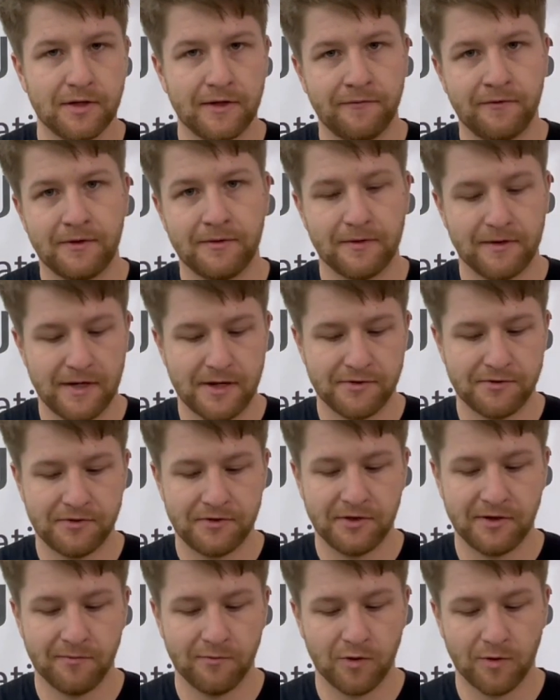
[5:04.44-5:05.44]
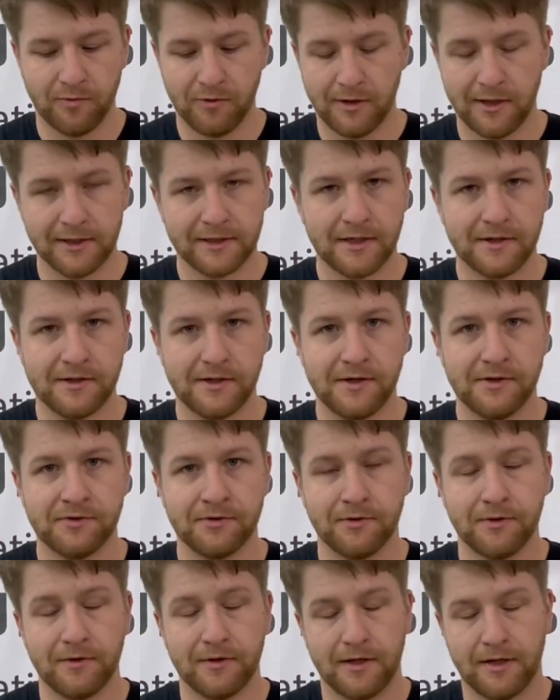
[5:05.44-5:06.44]
If you're interested in more product ideas
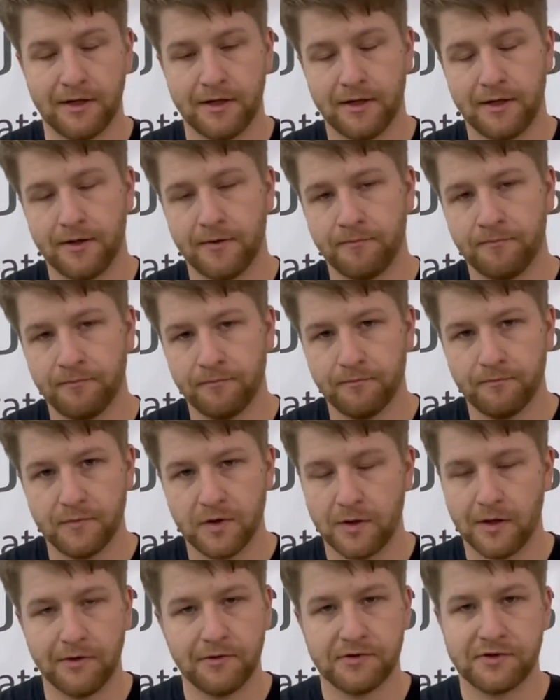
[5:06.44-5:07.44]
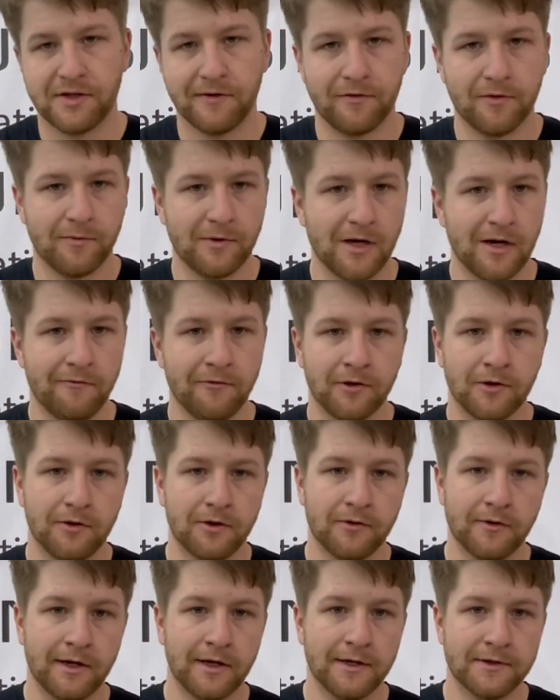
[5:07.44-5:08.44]
or other stuff that we offer, go
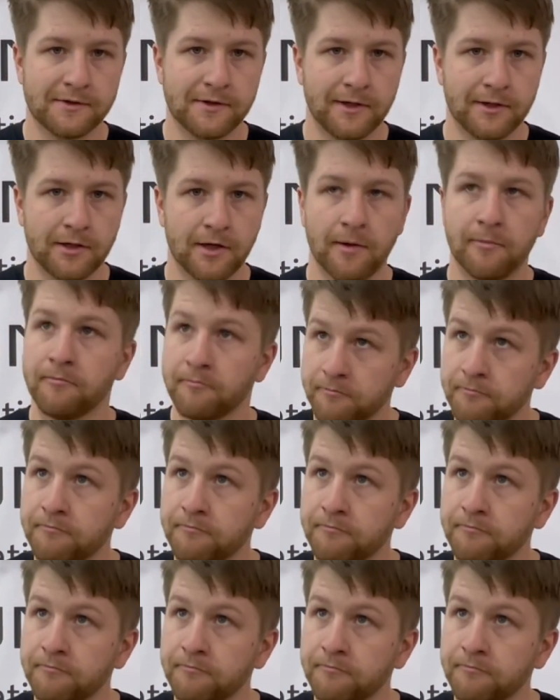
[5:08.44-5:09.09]
to grayguns.com.